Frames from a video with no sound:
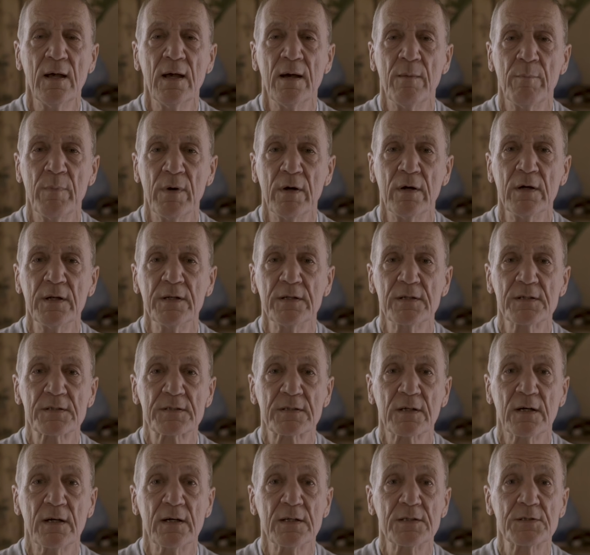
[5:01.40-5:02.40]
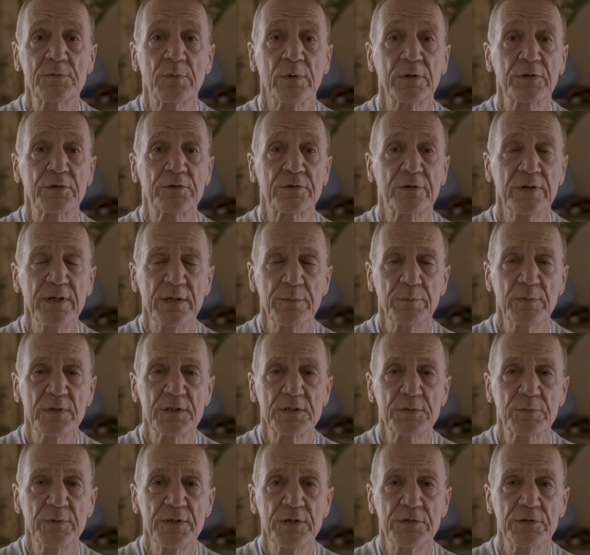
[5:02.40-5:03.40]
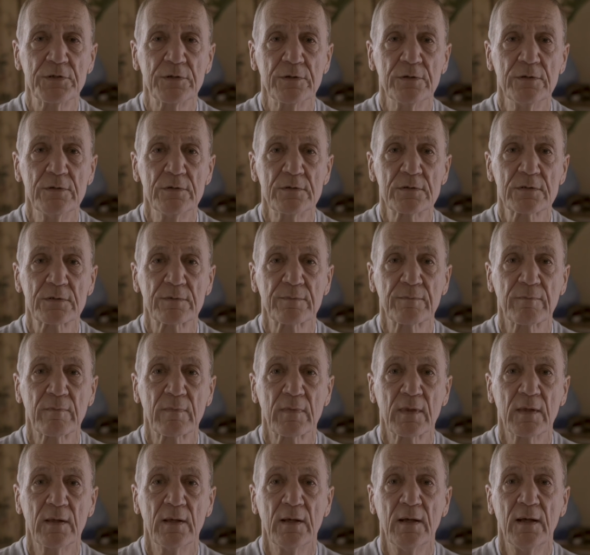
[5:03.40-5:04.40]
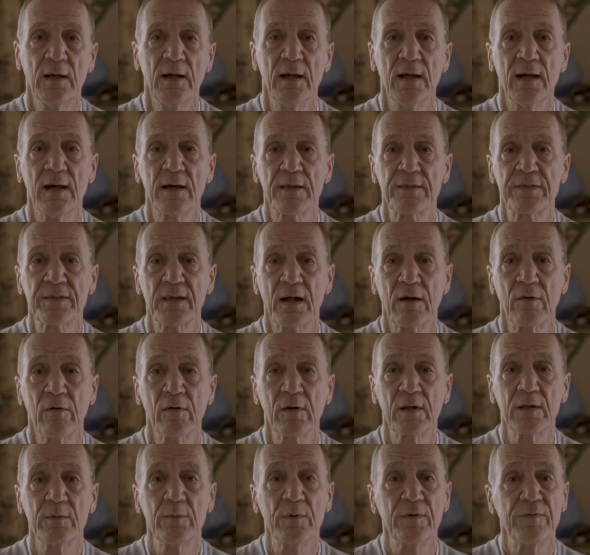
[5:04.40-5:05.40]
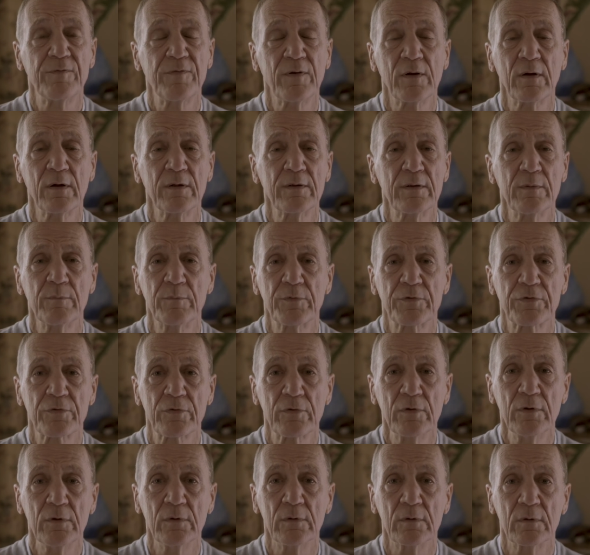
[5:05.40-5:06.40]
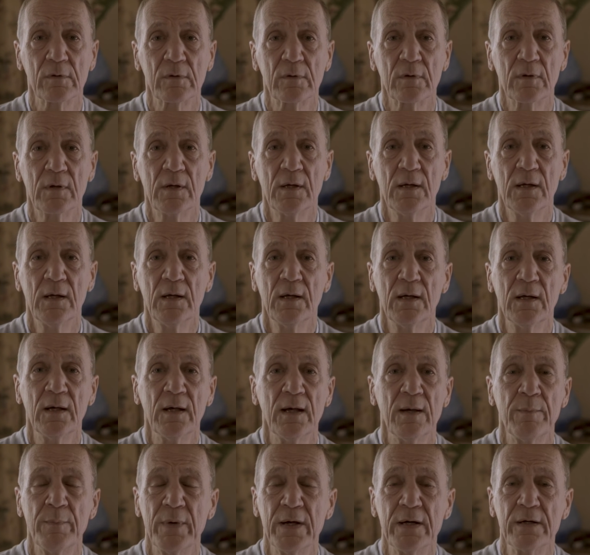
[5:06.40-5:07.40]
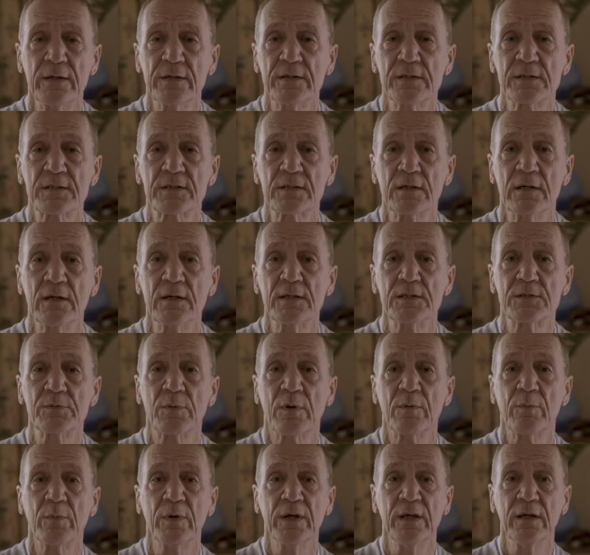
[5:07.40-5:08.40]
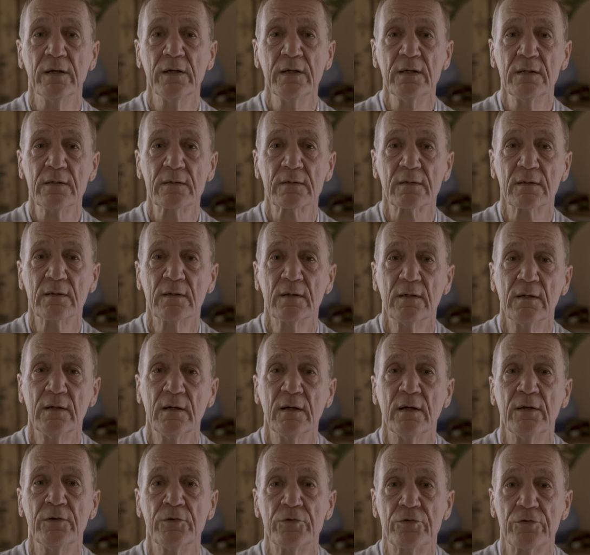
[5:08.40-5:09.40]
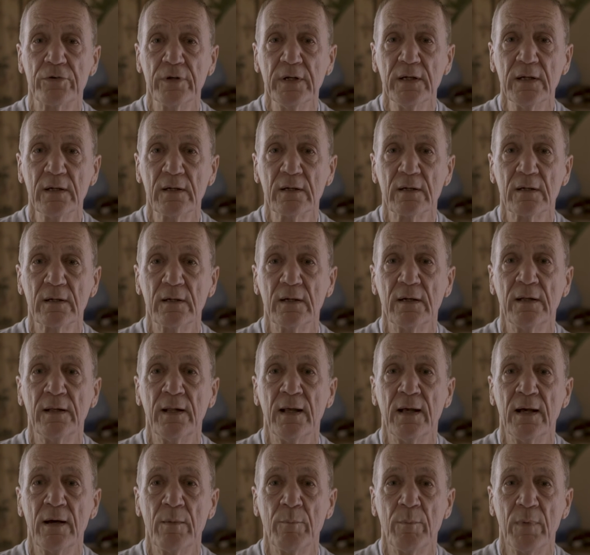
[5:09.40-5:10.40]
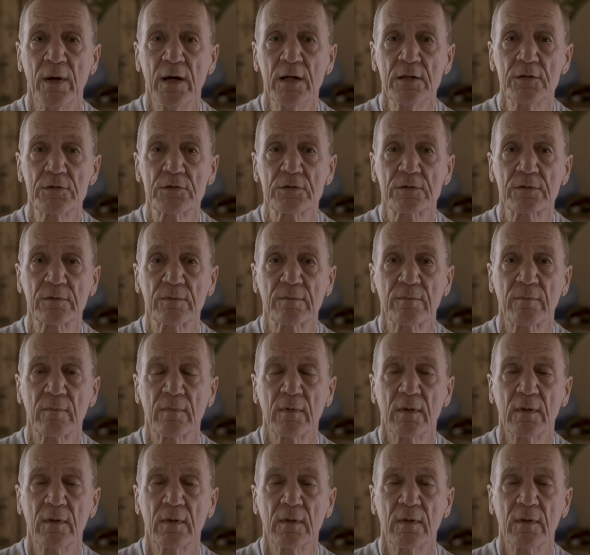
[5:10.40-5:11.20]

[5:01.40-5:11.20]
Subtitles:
Our mind decides what treatments we choose, how thoroughly we follow them through. Our mind decides what we eat and drink and how much,